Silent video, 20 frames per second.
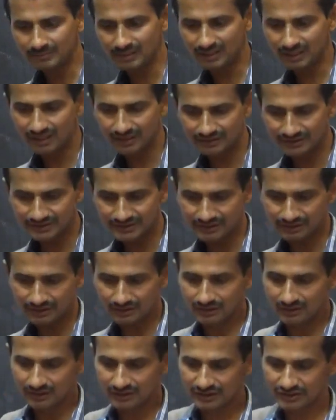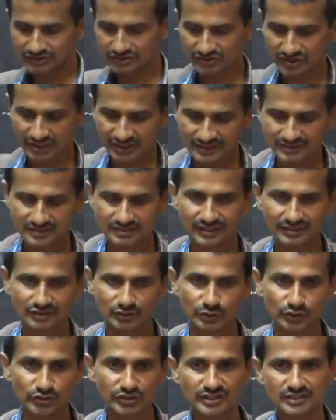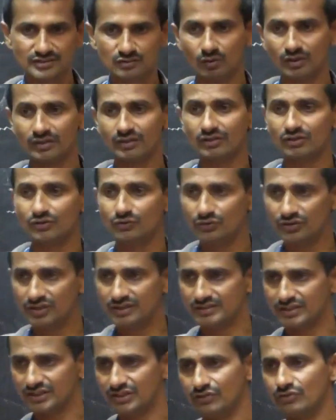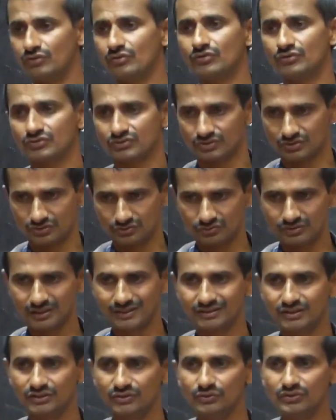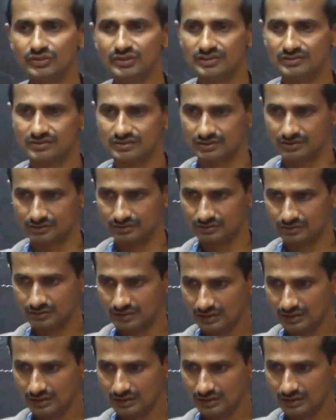Gandhi stressed on duties. What are the duties? He introduced to that the duties.